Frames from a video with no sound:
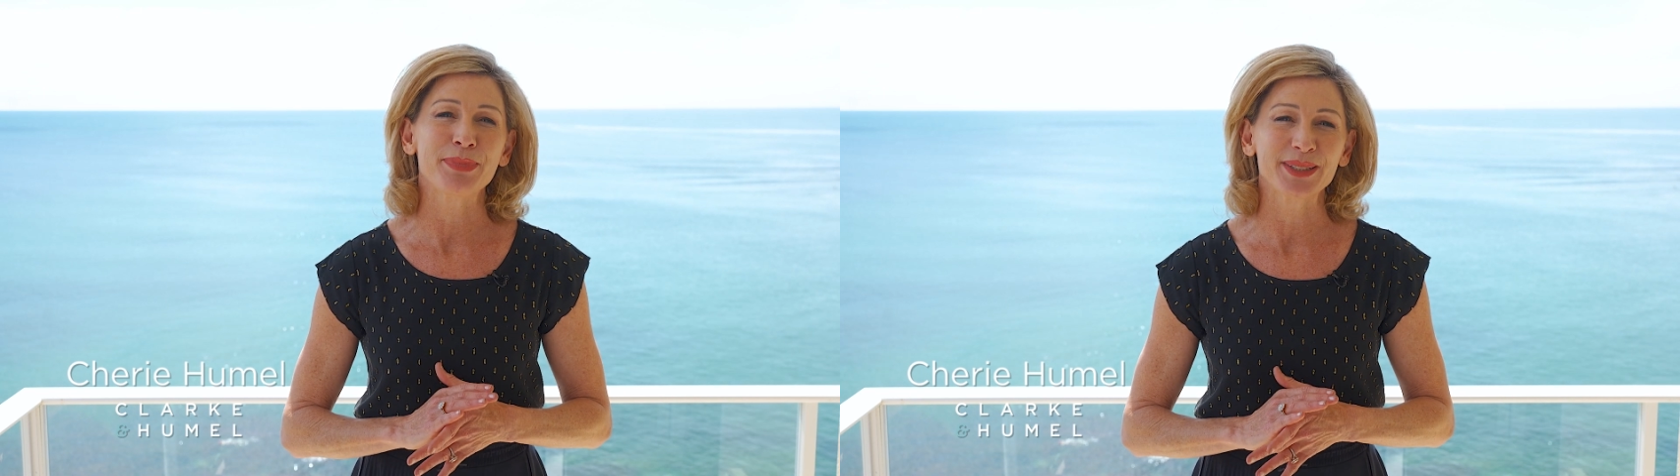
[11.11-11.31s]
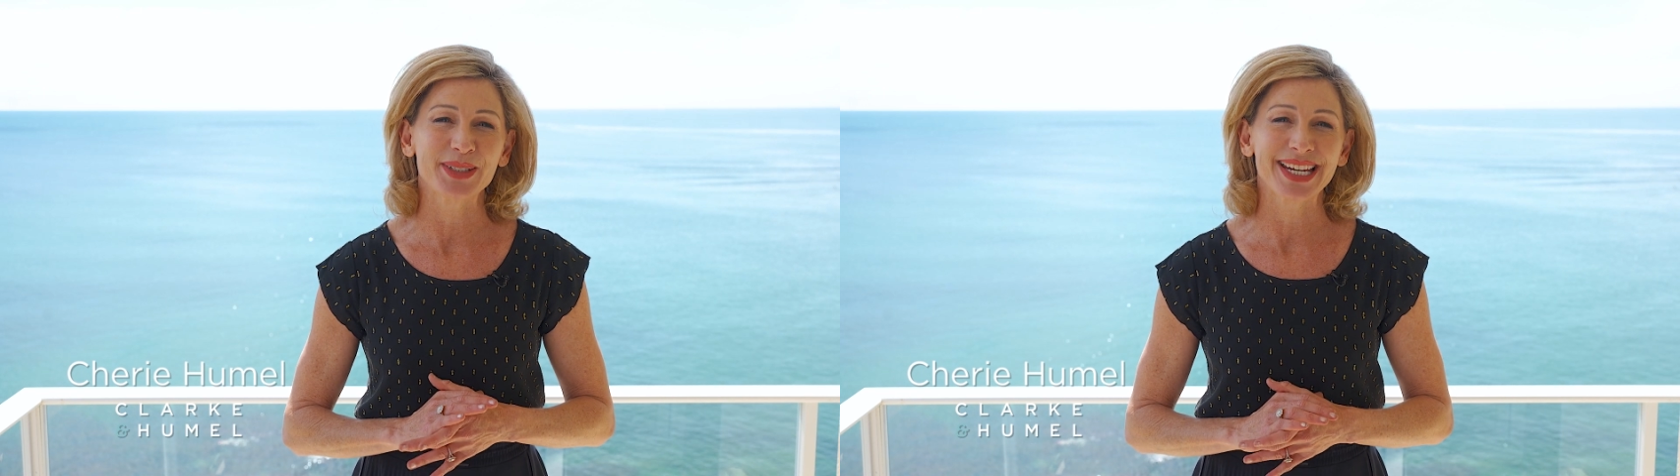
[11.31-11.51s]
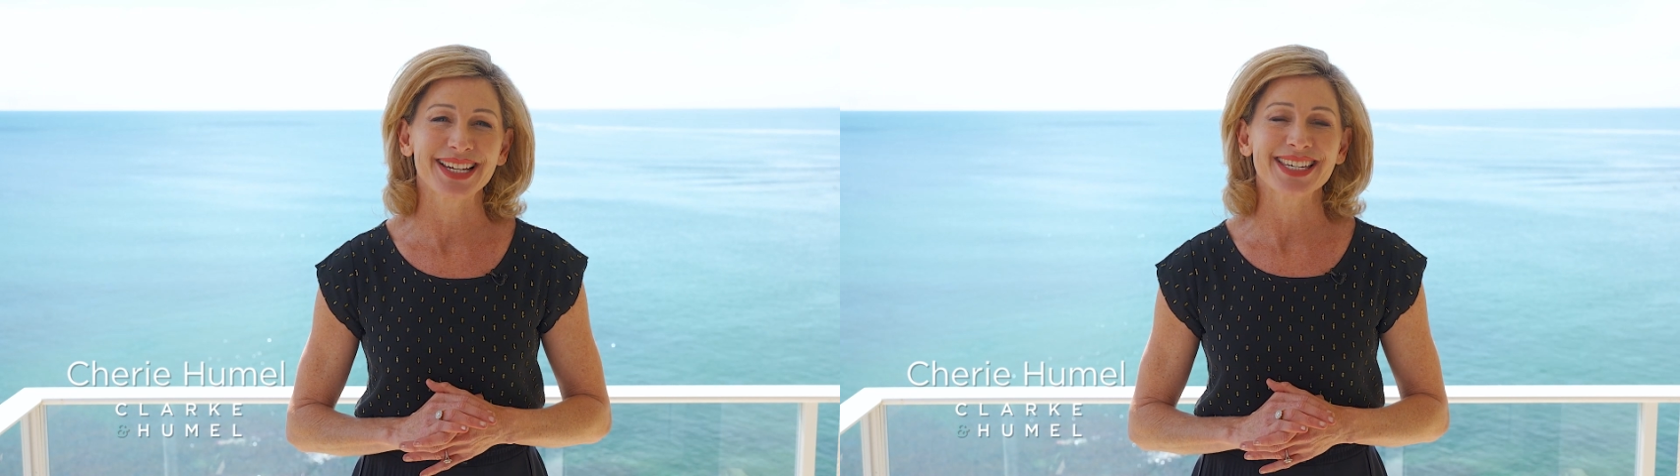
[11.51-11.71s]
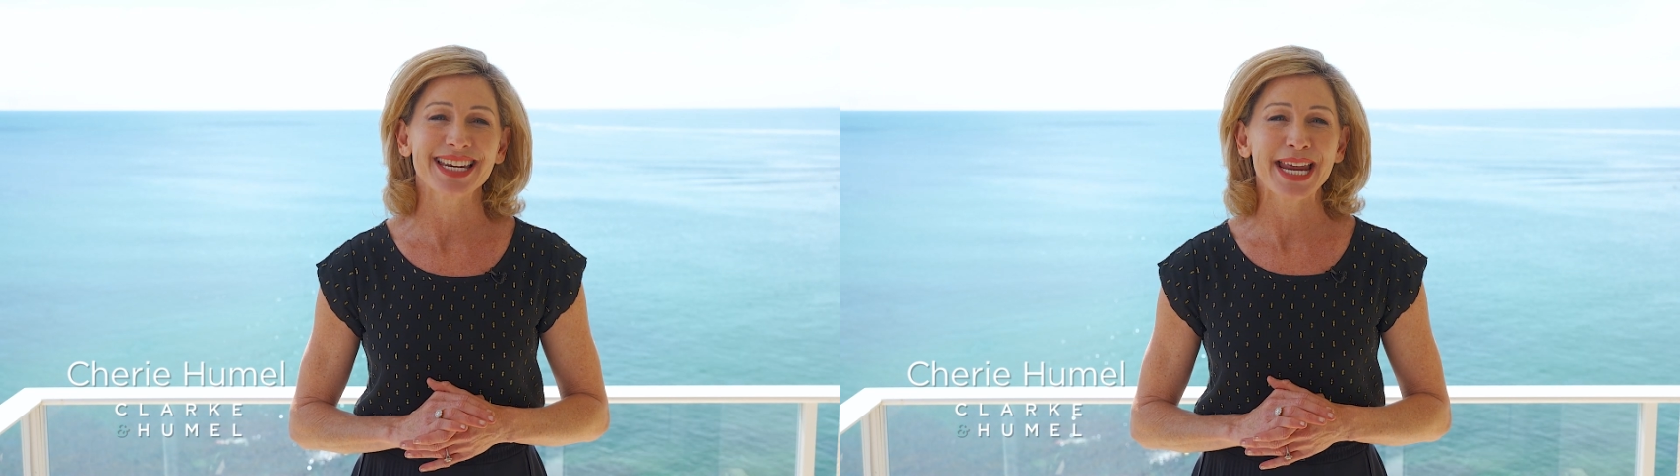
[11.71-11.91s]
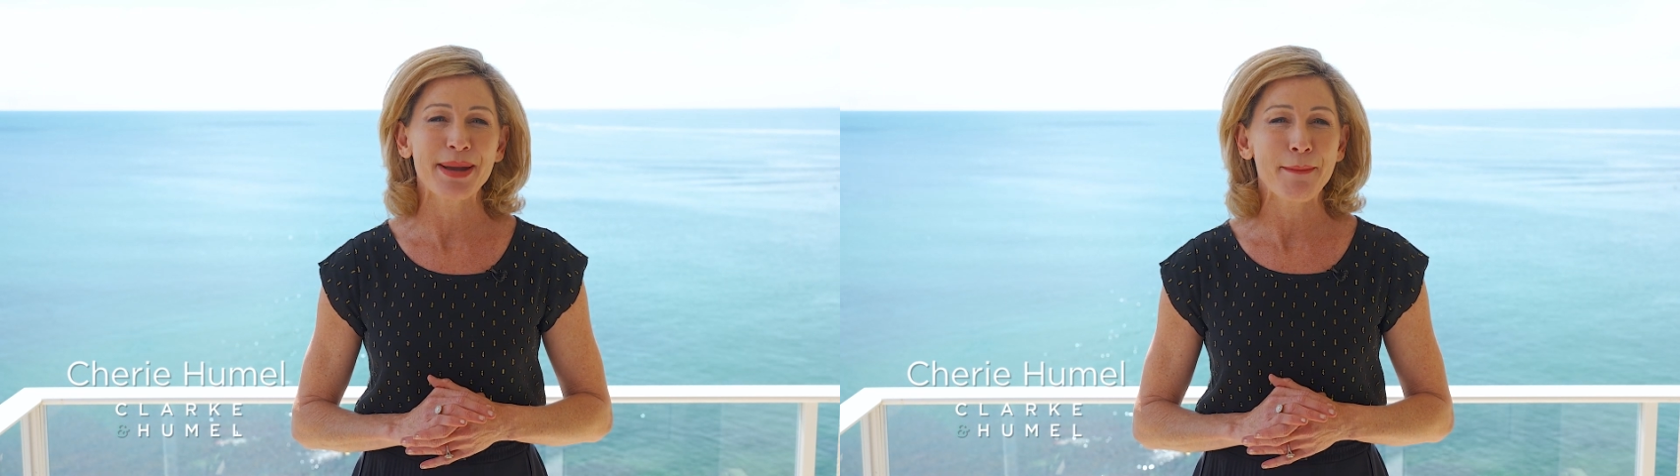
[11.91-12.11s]
buildings
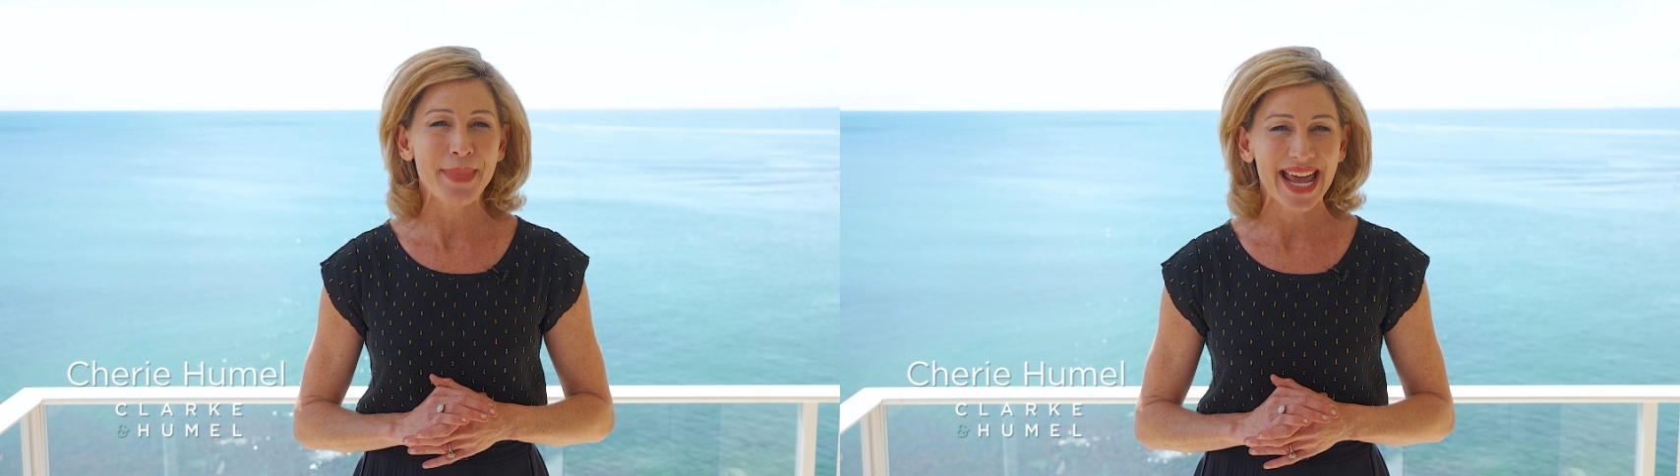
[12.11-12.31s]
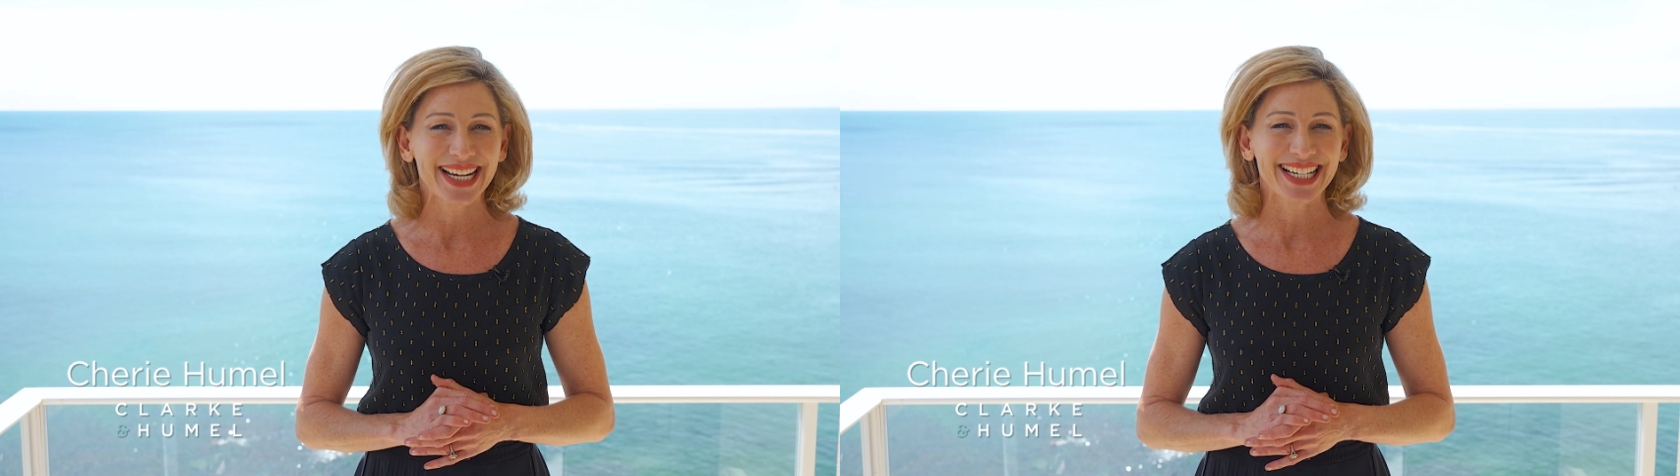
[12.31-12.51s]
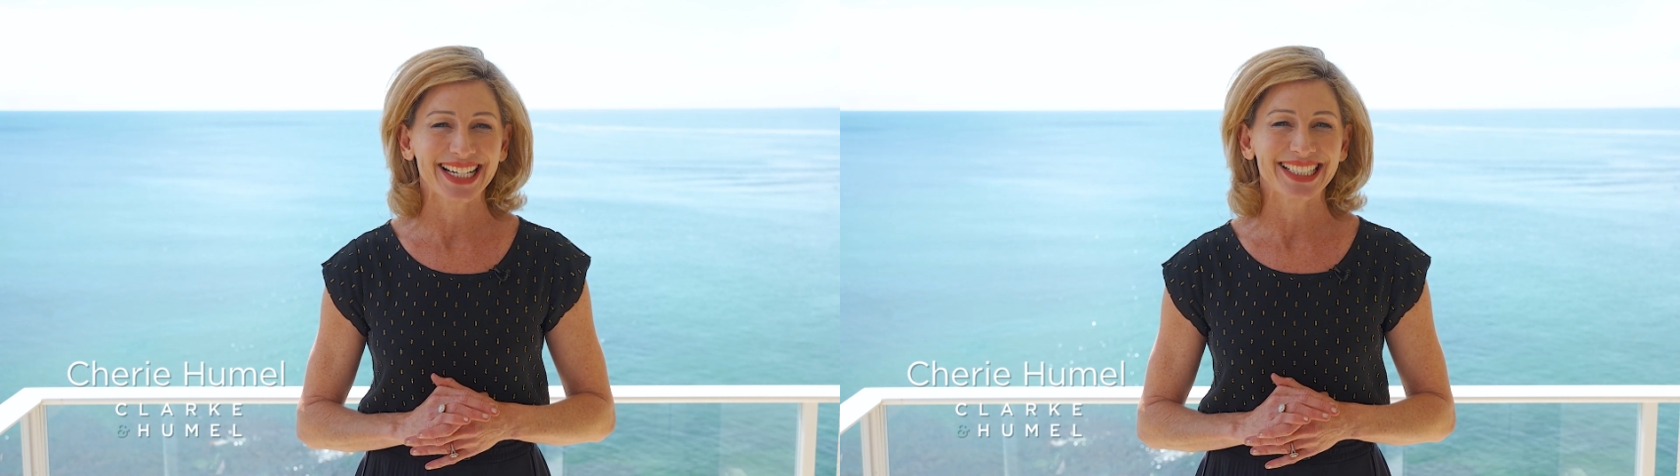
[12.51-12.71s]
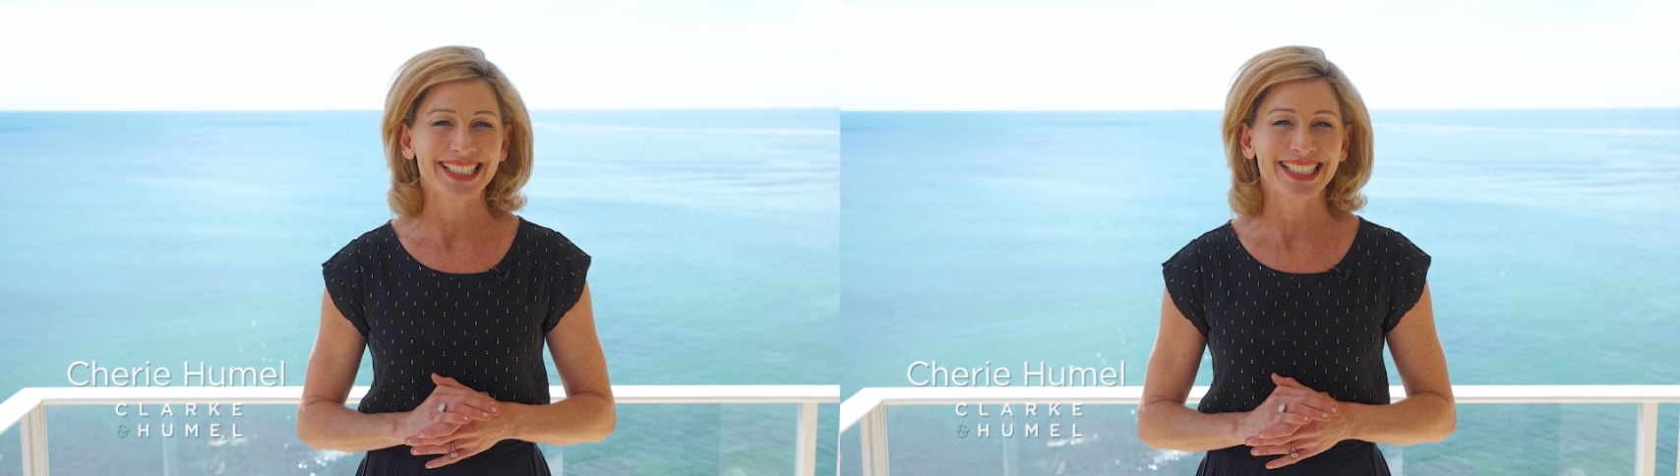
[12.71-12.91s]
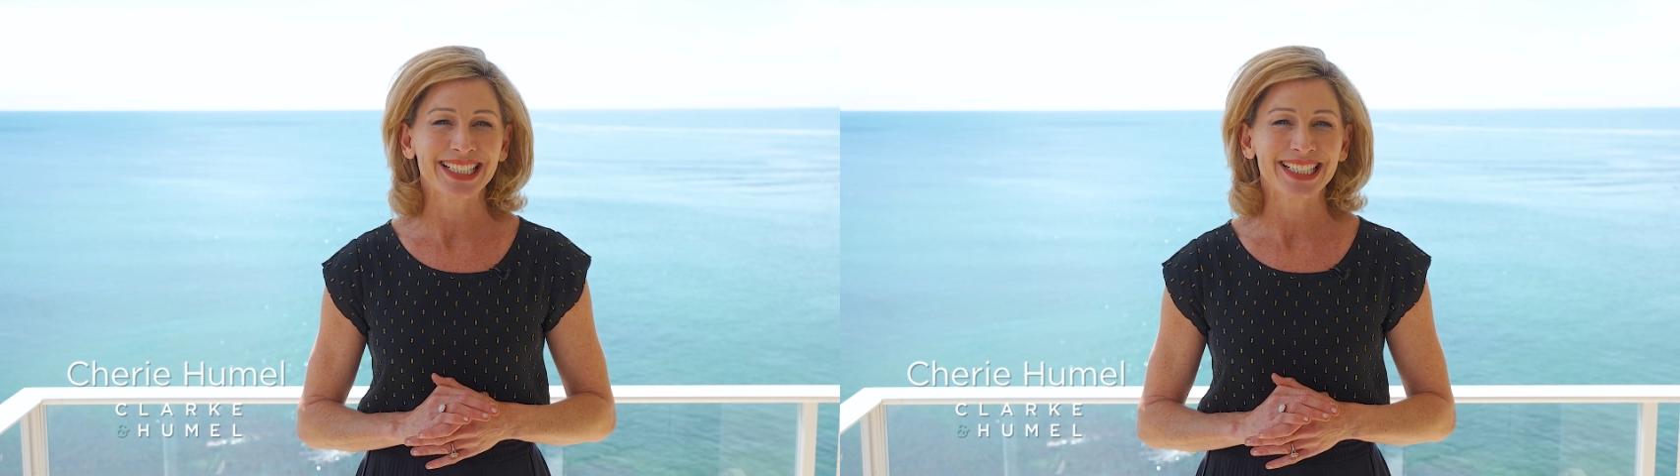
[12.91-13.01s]
in Manly.